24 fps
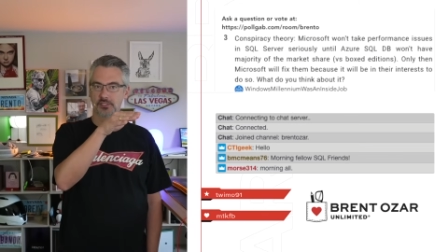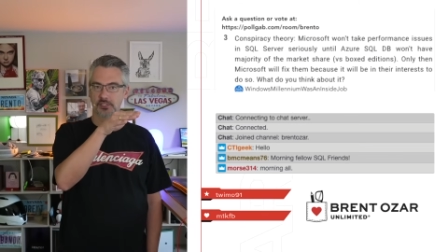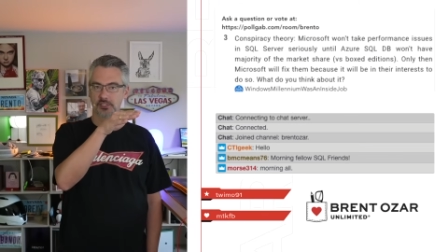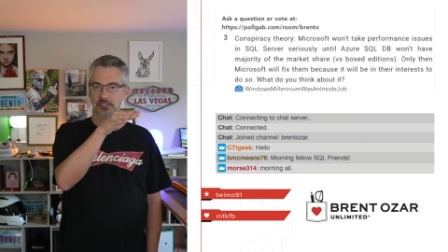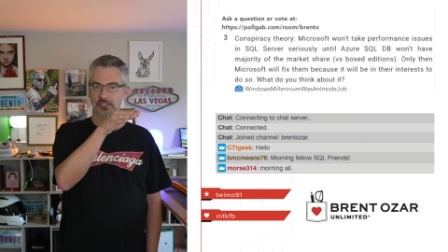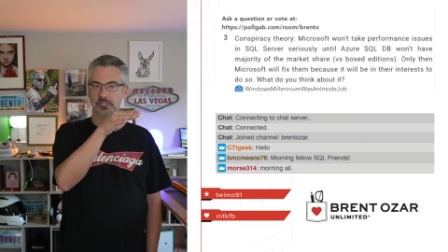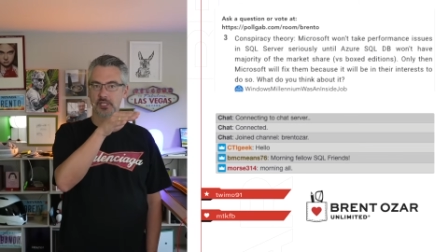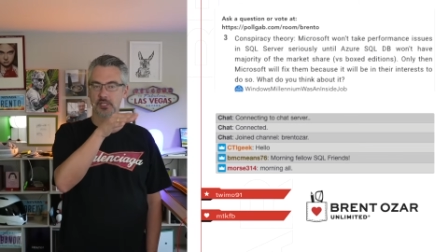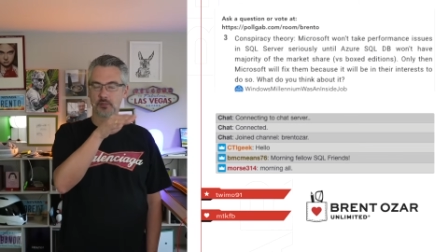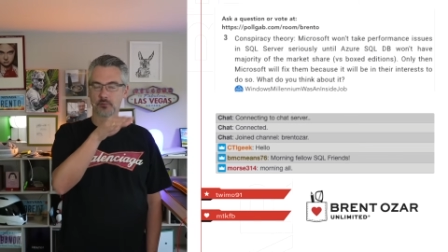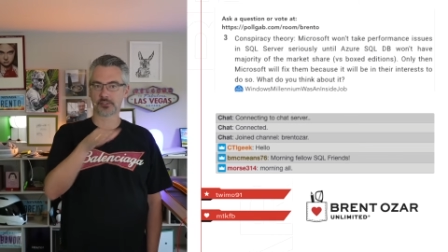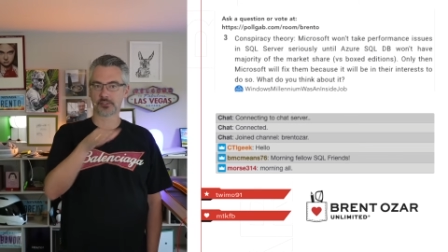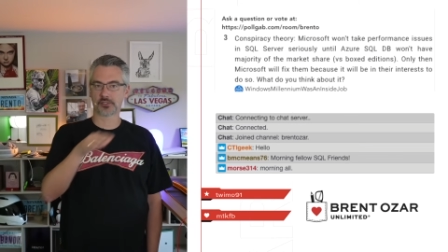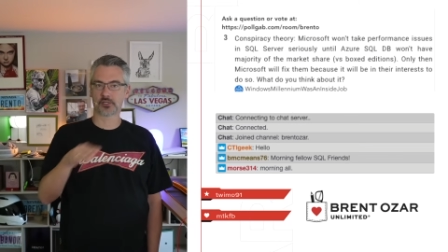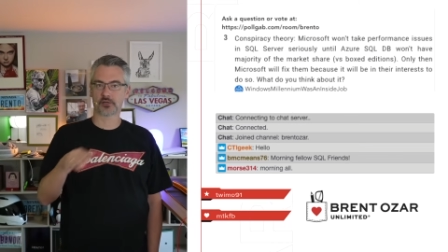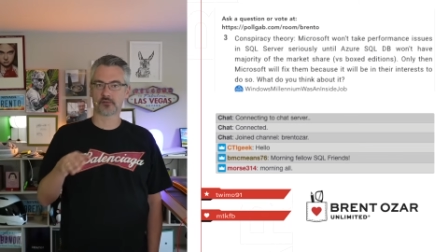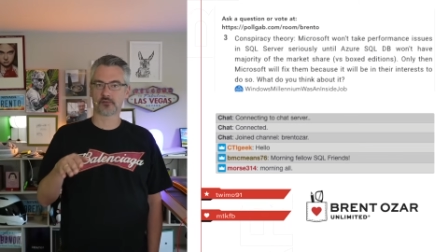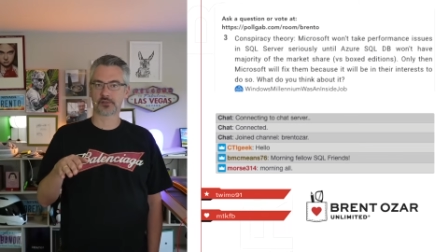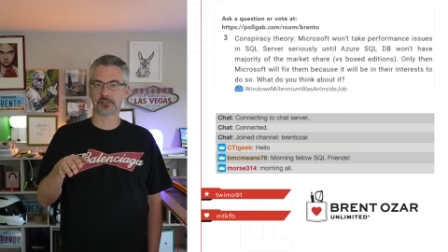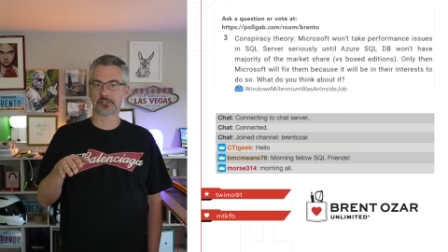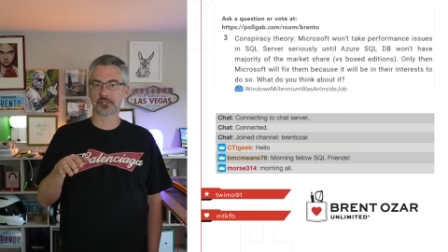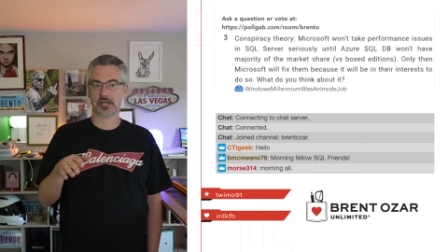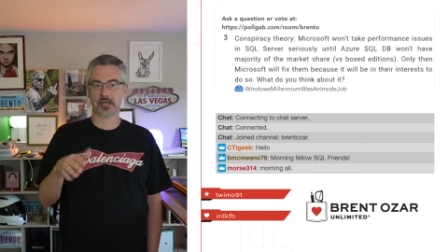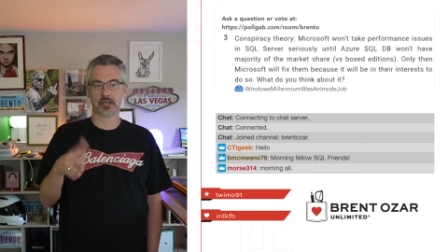the S Q L
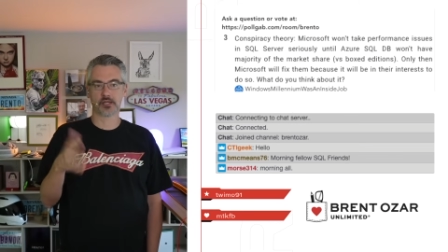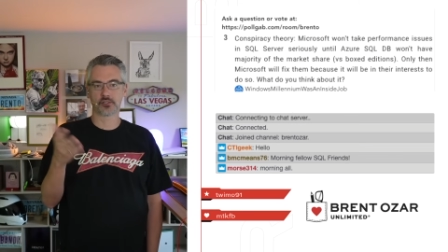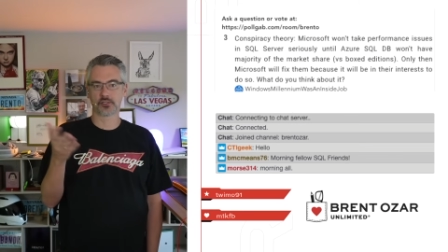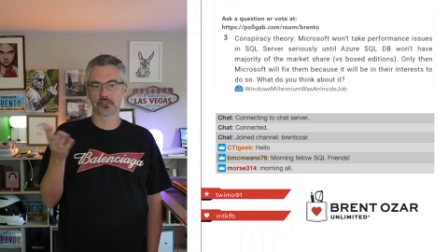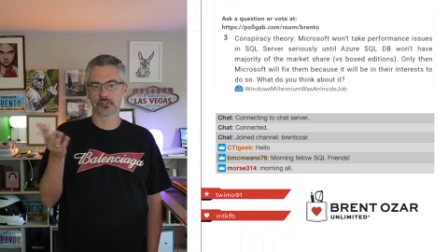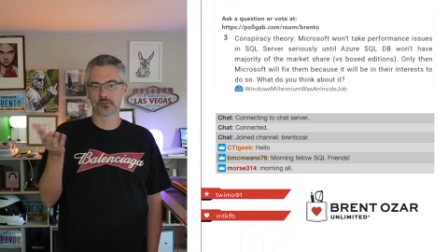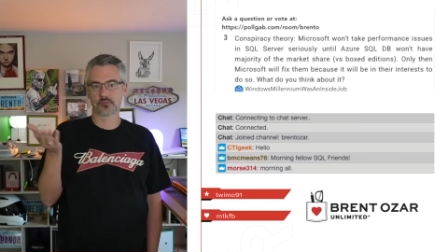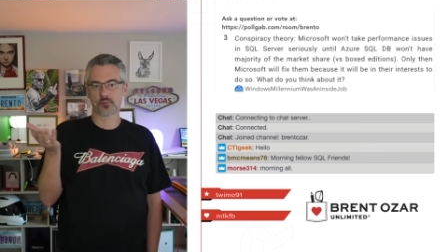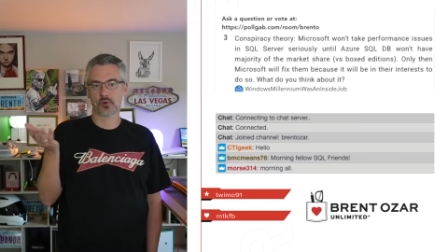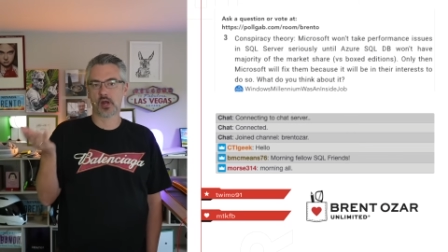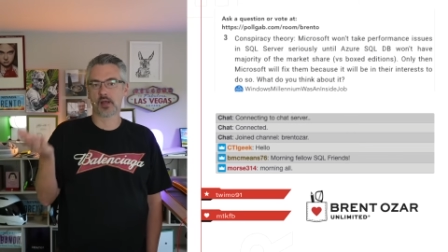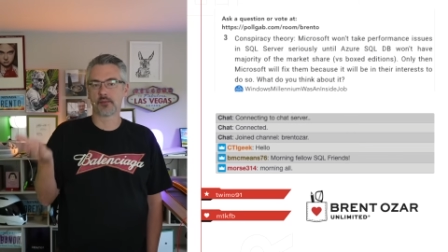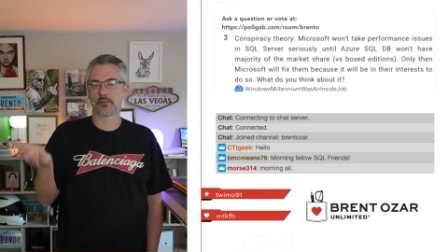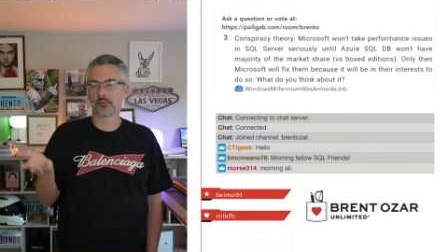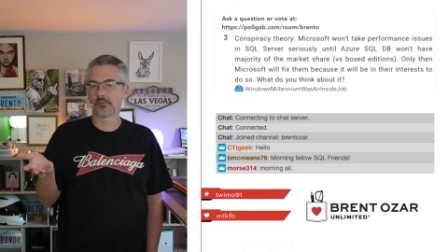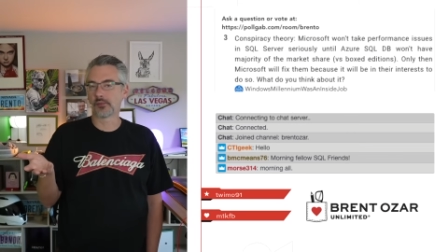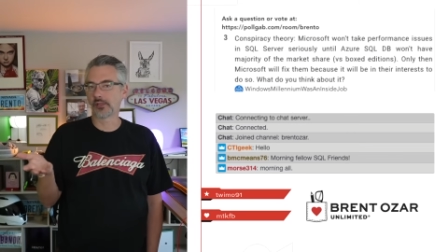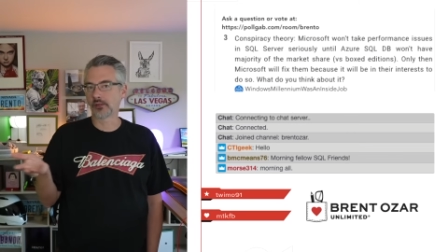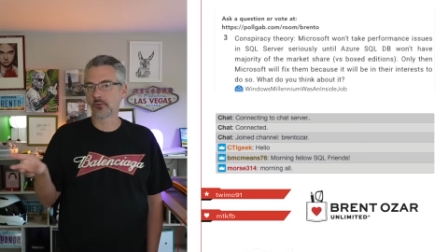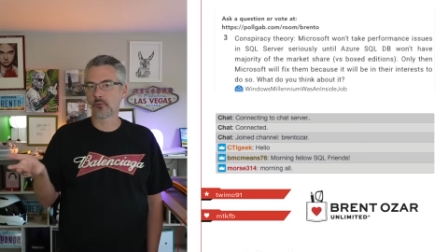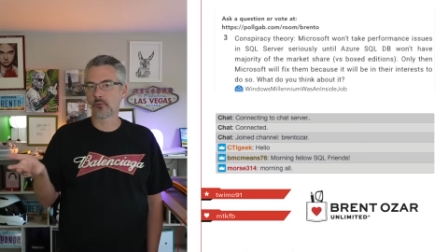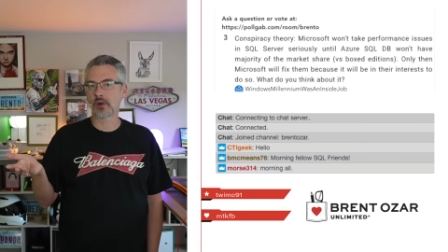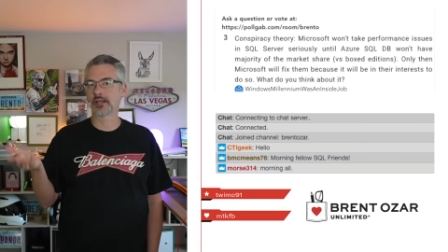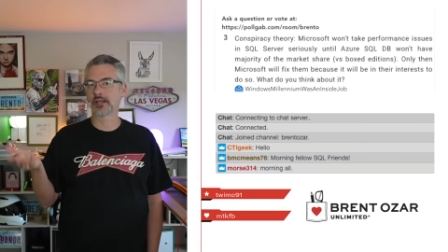Server side just
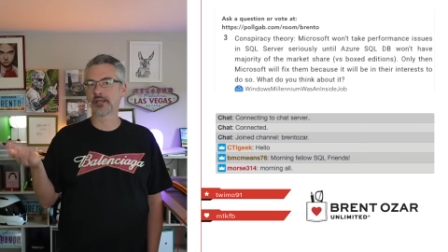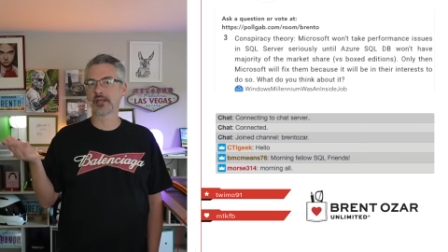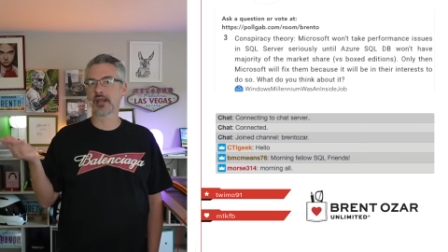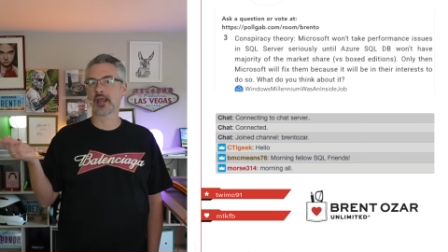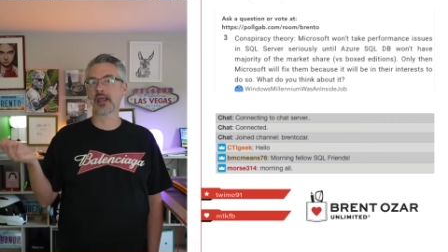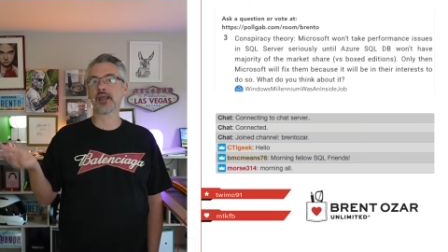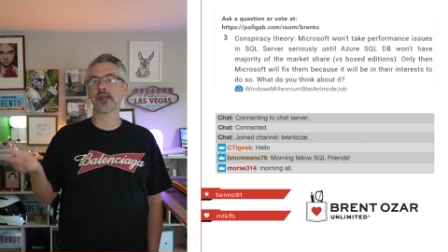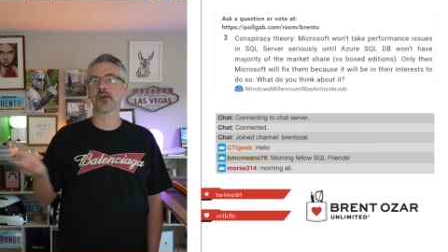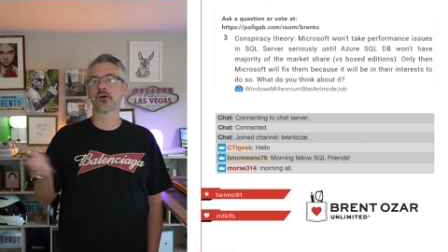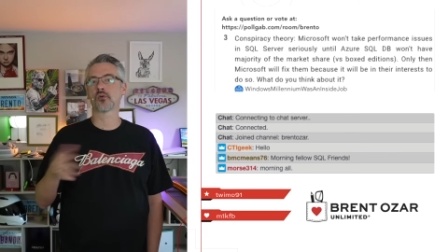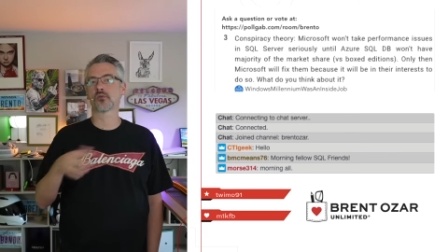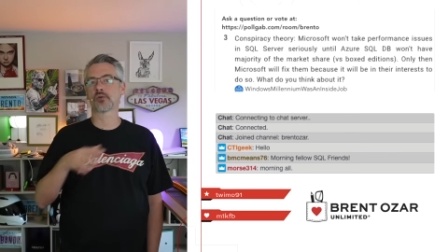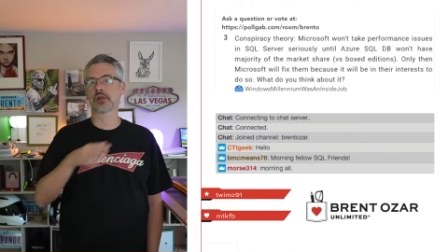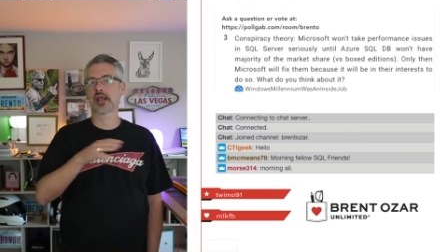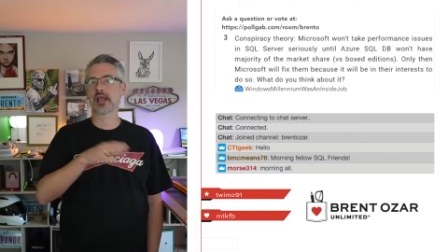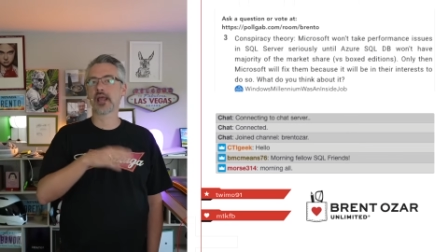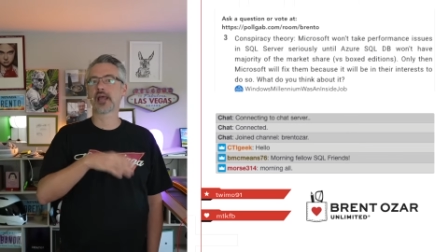probably went down